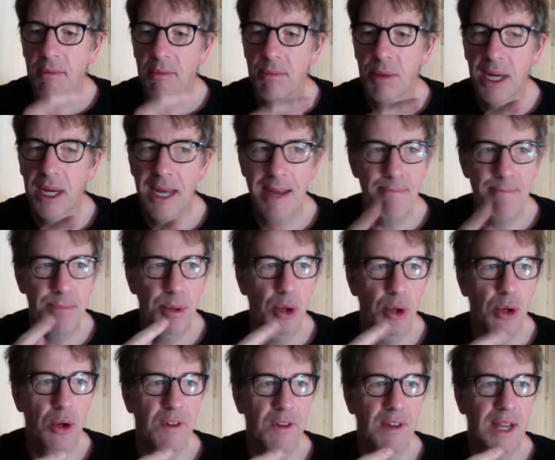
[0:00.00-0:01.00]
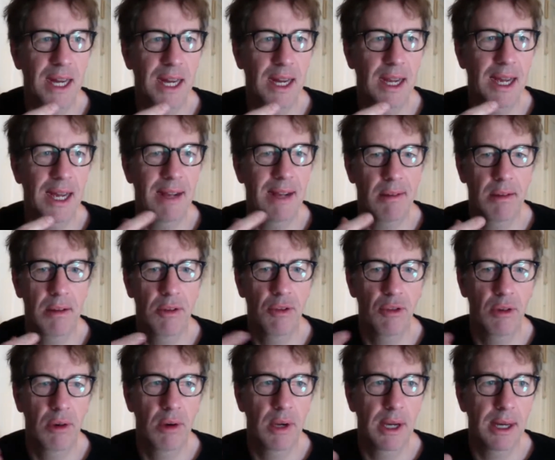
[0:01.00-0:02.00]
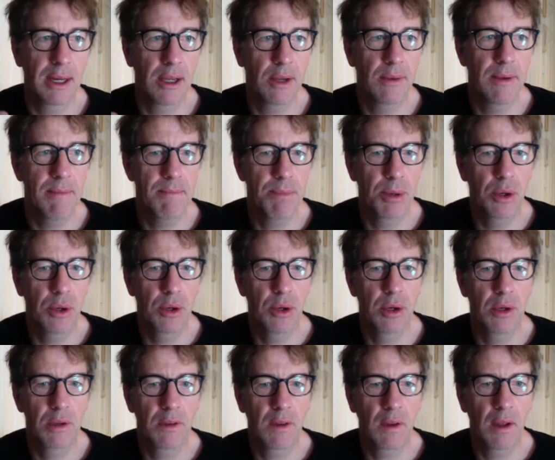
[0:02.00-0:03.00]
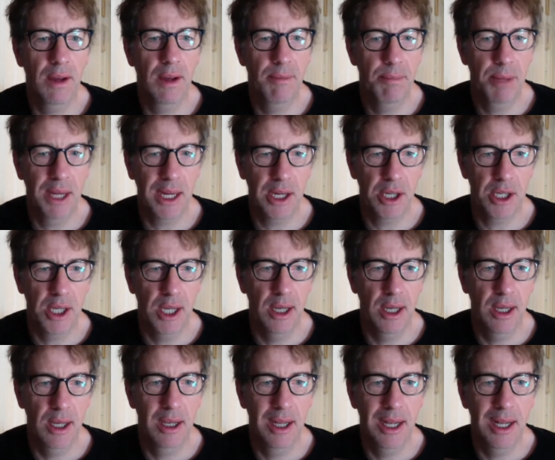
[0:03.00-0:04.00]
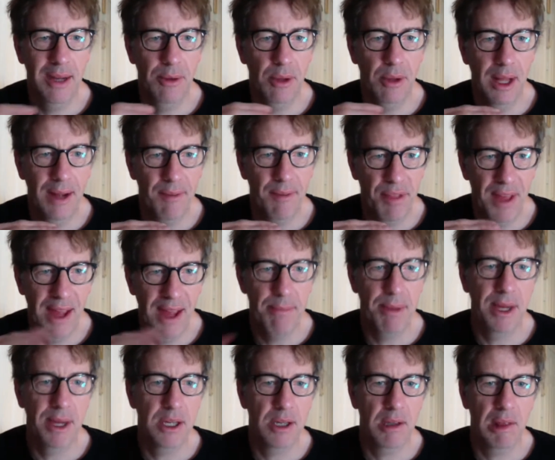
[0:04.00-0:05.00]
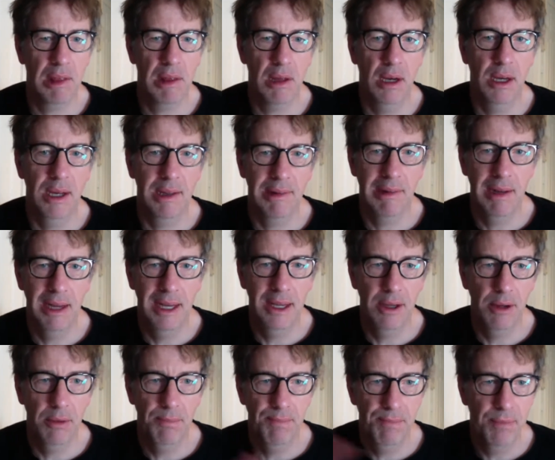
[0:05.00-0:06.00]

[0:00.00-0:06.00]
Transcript: by importing, as the drawing, you import a picture and then it will have that picture size, and then you're